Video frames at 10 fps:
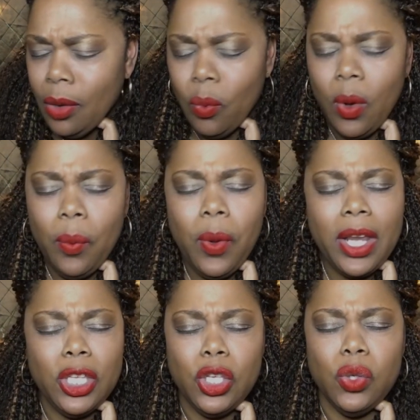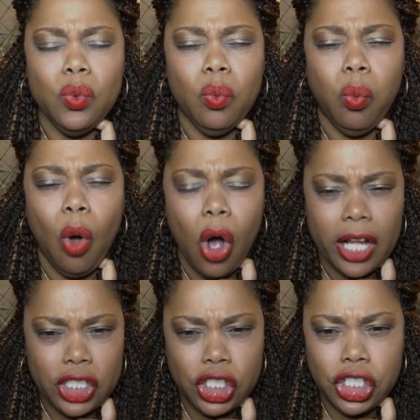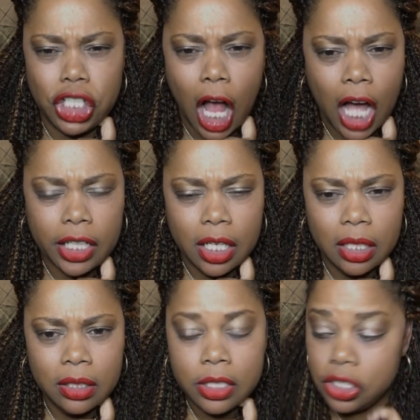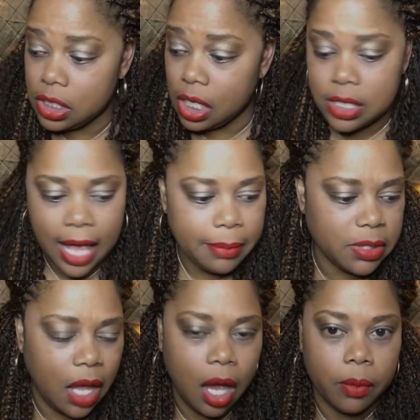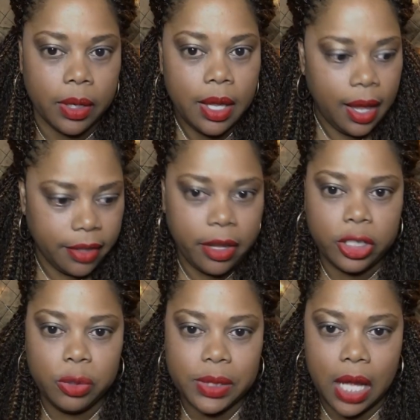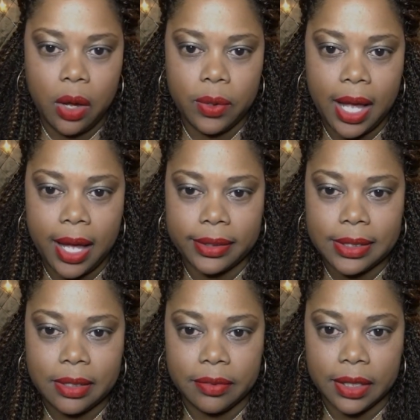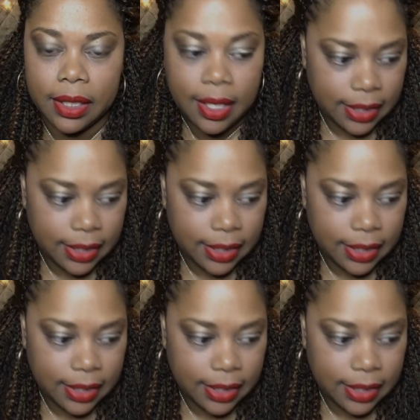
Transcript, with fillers: Well, what do you want, Shauna? She tells her, I'm sorry. I thought she was gone cognitively.